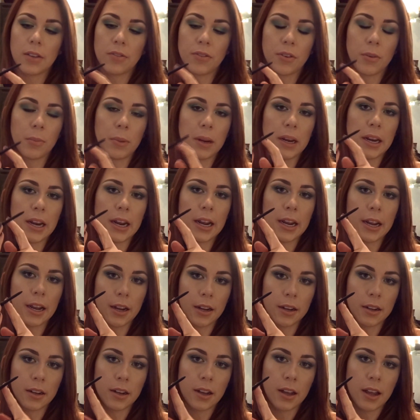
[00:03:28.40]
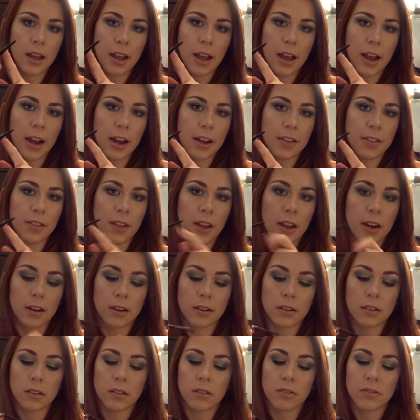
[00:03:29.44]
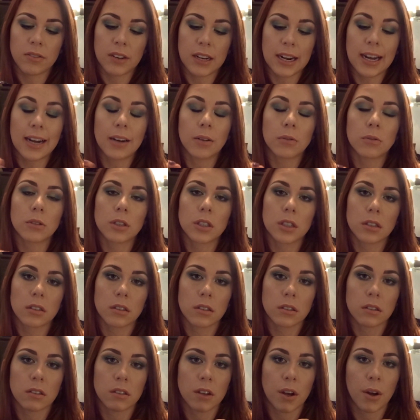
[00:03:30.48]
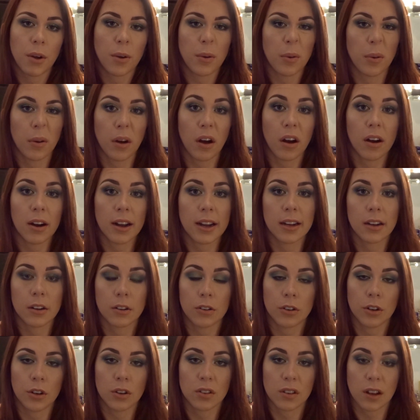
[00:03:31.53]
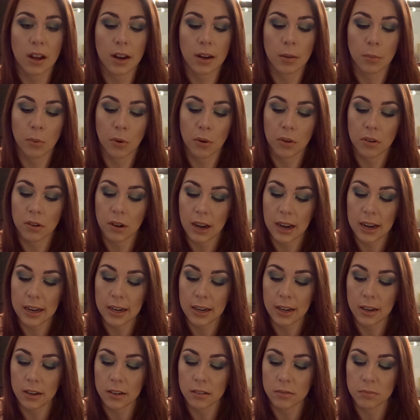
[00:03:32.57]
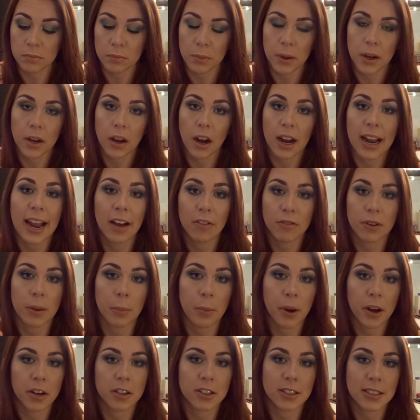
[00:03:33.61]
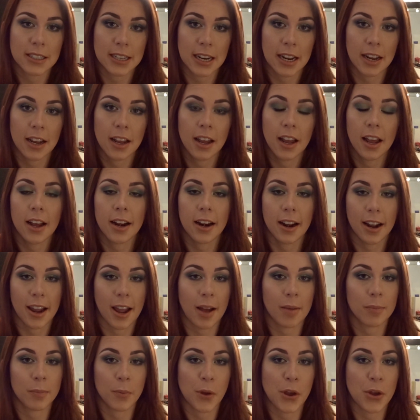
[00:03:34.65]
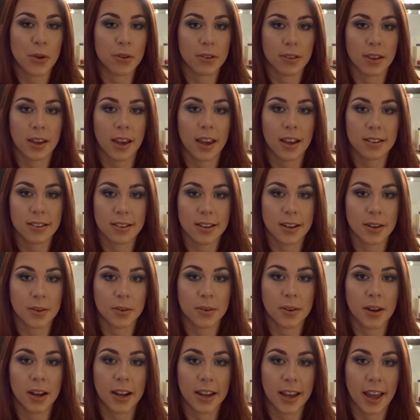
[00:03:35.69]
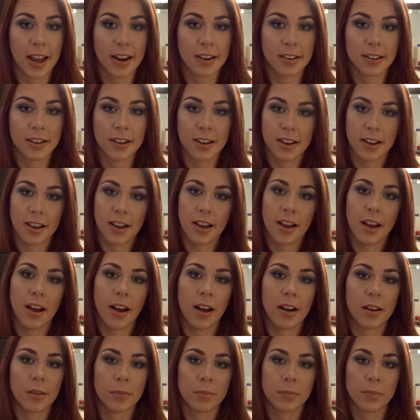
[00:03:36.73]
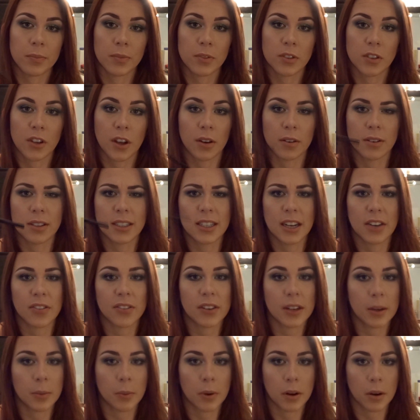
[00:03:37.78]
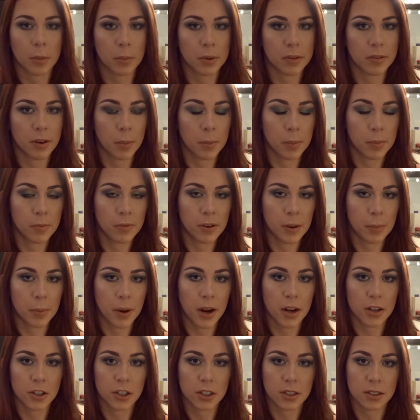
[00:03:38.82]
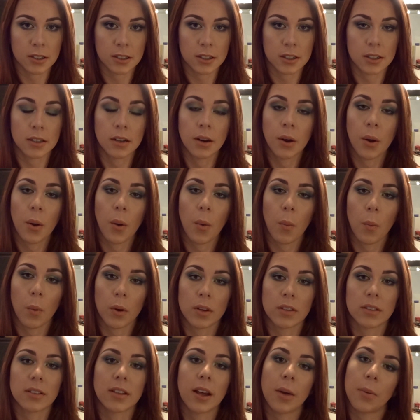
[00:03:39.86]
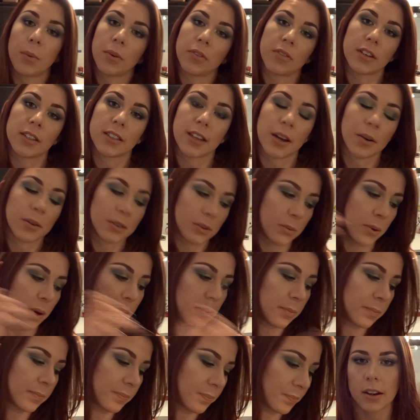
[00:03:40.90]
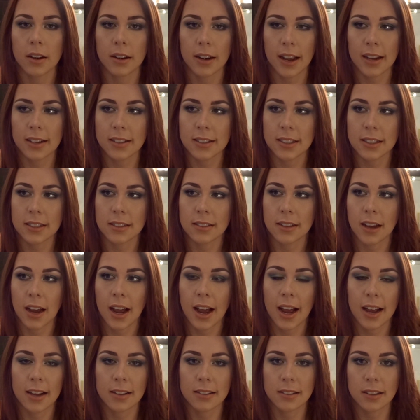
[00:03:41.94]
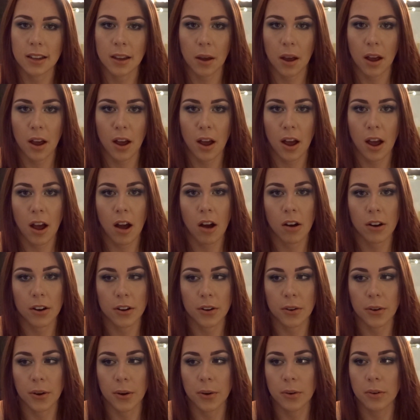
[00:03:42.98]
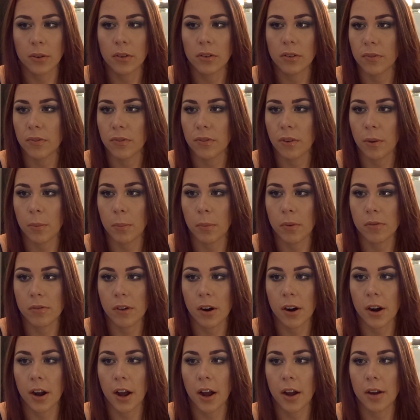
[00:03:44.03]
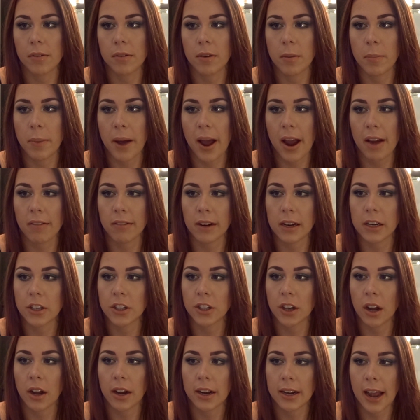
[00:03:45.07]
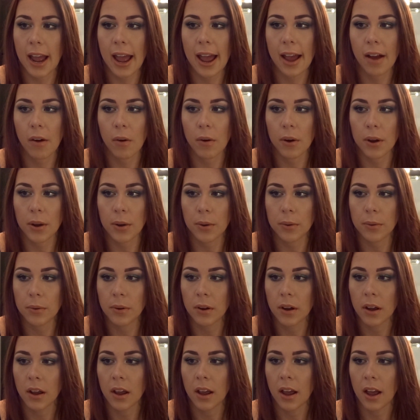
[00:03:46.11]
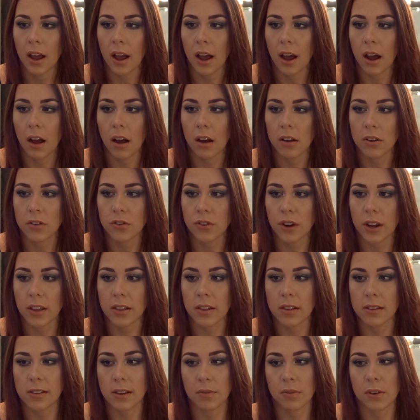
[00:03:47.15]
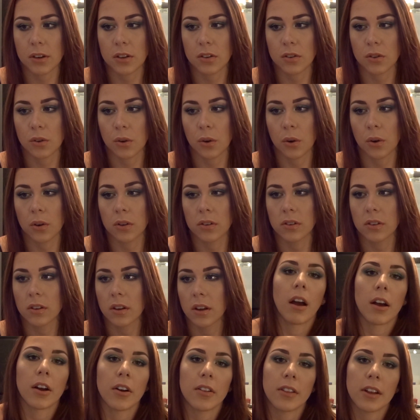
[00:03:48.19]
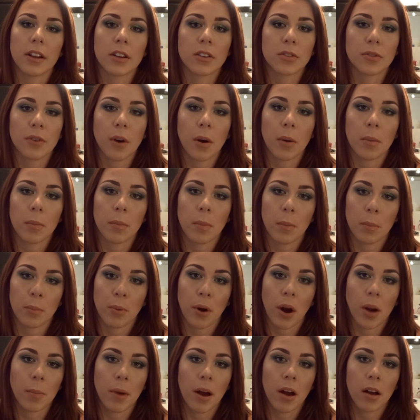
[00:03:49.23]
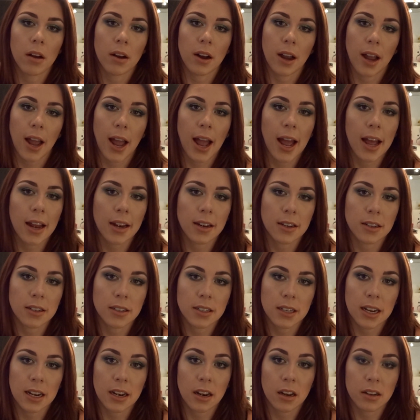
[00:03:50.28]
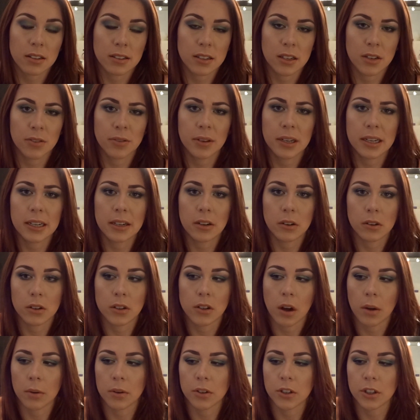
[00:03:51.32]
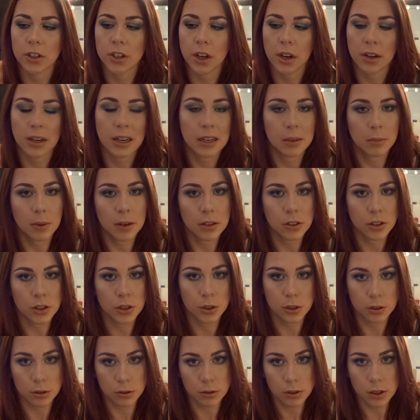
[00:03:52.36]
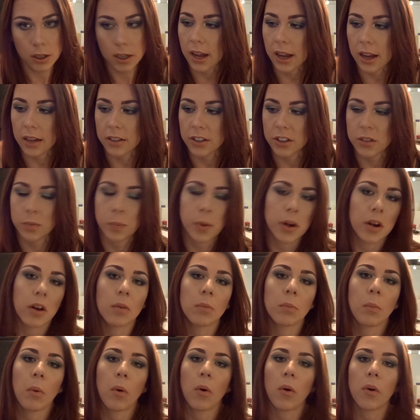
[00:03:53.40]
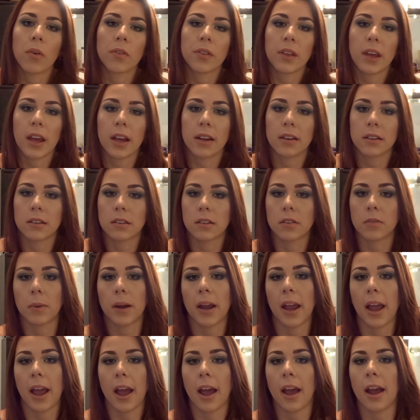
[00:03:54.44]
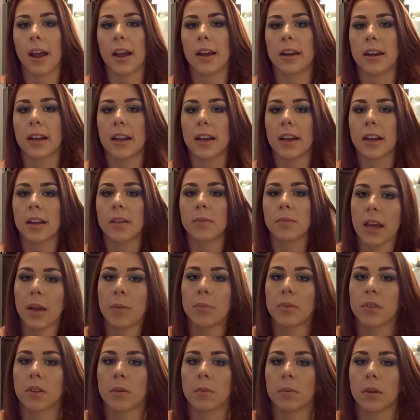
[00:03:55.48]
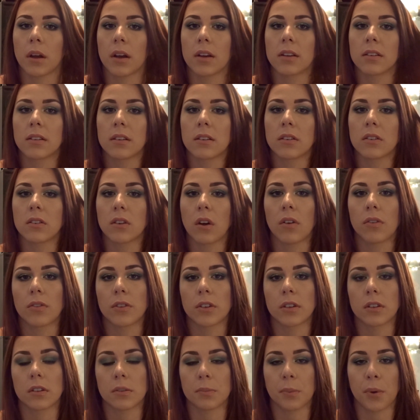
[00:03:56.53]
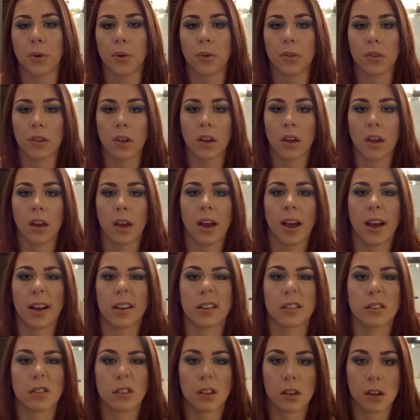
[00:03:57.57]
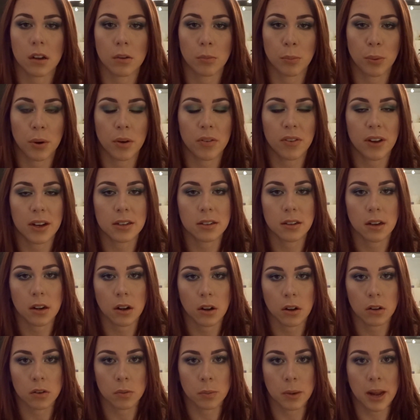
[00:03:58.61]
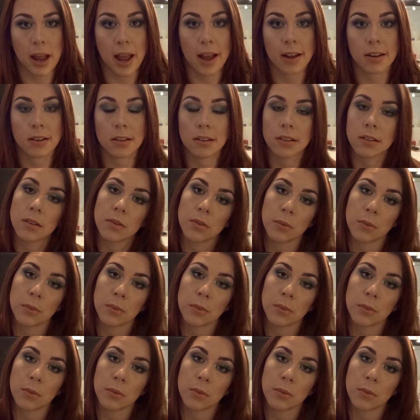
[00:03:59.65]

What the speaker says: from in here and then fell out, so I couldn't use that anymore. But I have repurchased it and I am using it still again. So definitely one I'll be repurchasing once that one runs out as well. Next is a Hask Argan Oil from Morocco, Repairing Shine Hair Oil, strengthens and restores. I got this from Primark and it lasted a really long time because you don't need much at all. I just put it more on the ends of my hair and it keeps them nice and soft and smooth, and prevents a lot of split ends